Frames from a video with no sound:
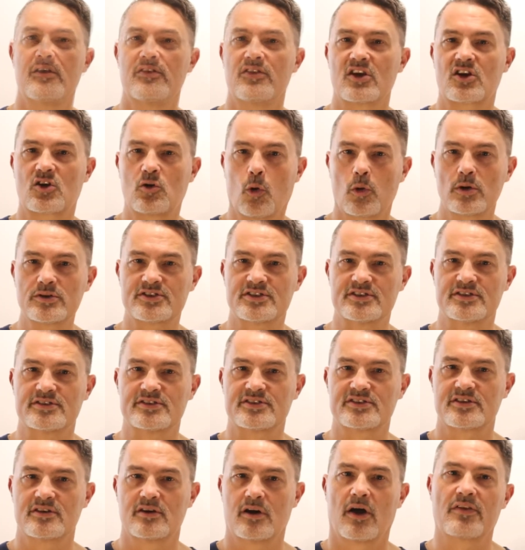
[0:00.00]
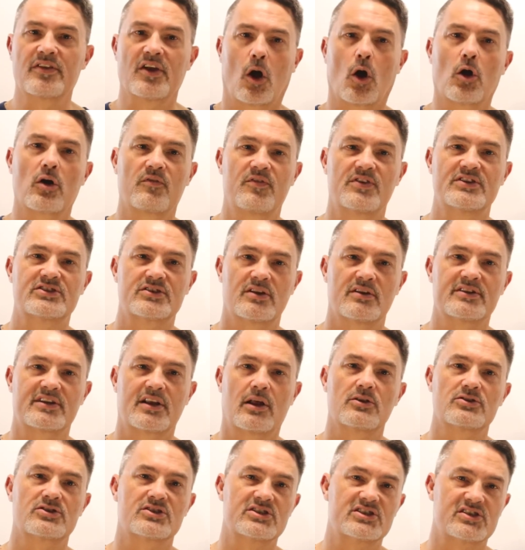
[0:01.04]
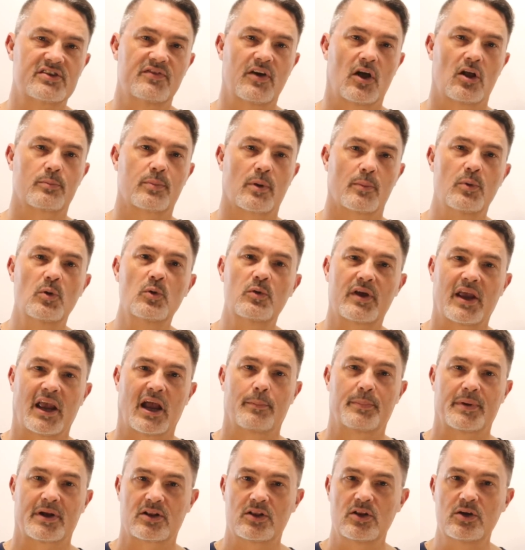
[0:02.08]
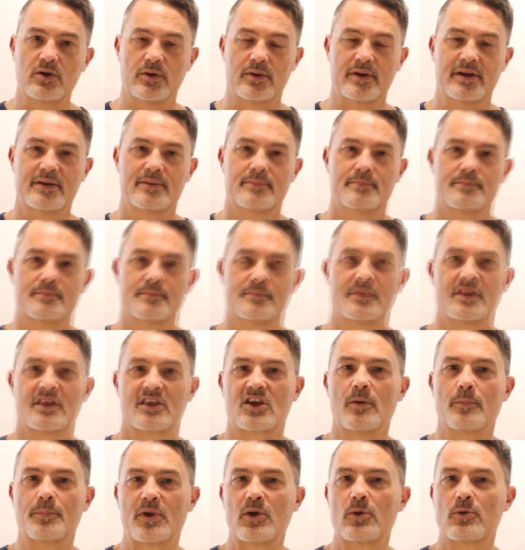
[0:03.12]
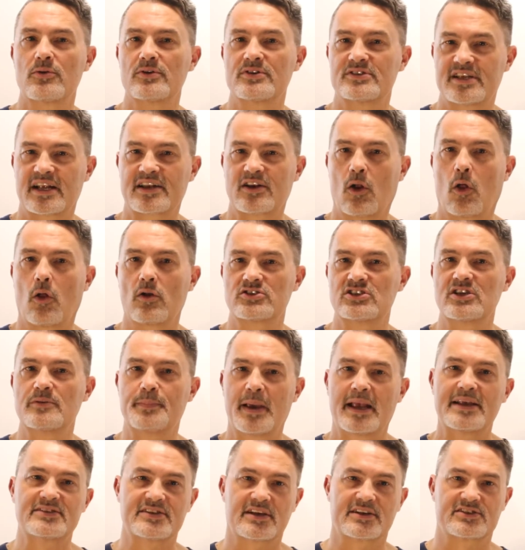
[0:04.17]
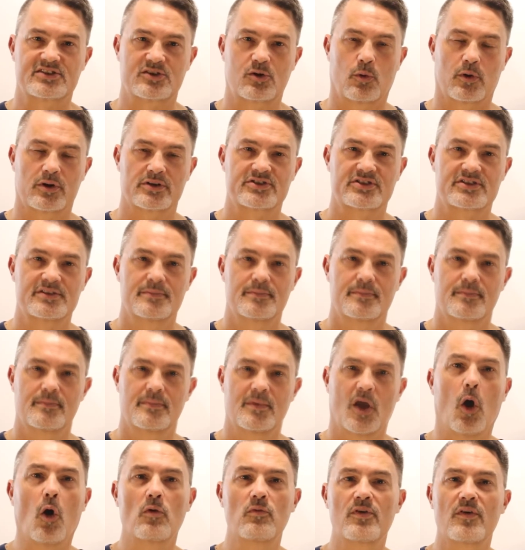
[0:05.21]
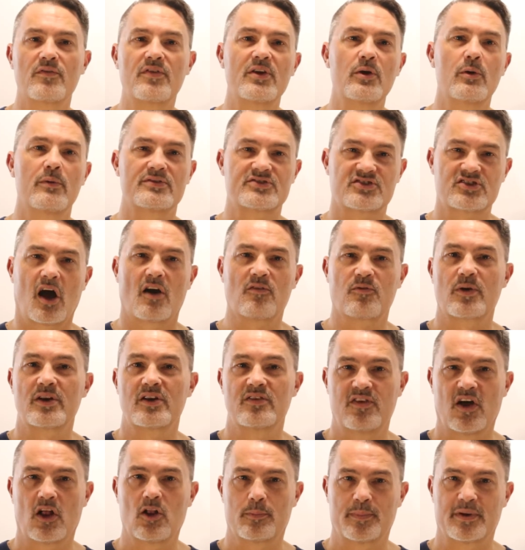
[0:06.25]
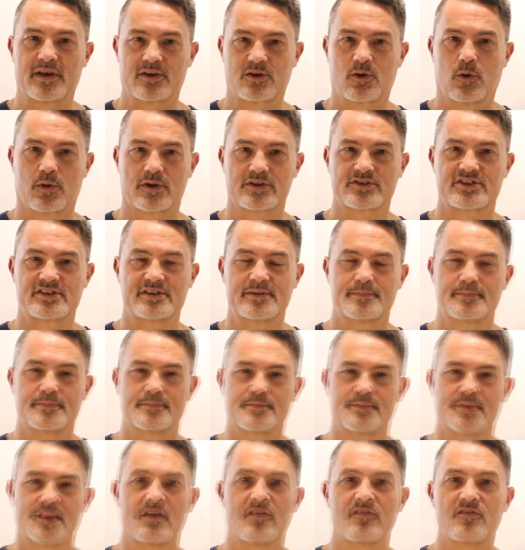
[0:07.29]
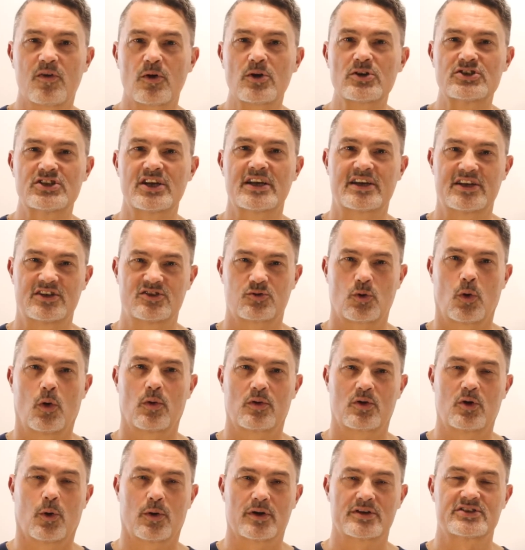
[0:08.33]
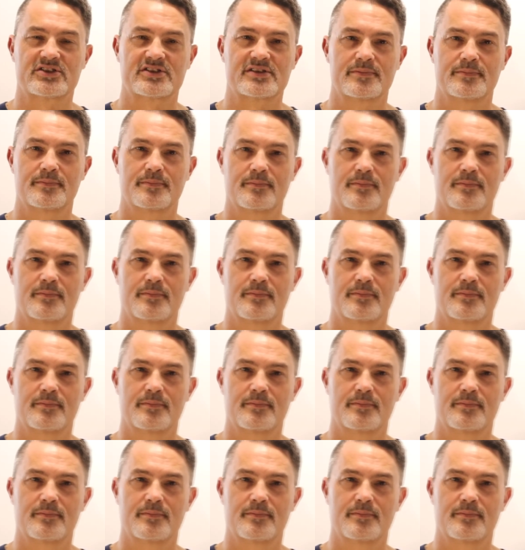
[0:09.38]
The courses on the Artificial Intelligence Developer Bootcamp include Computer and Technology Basics course, Overview of Software Development course, Version Control course,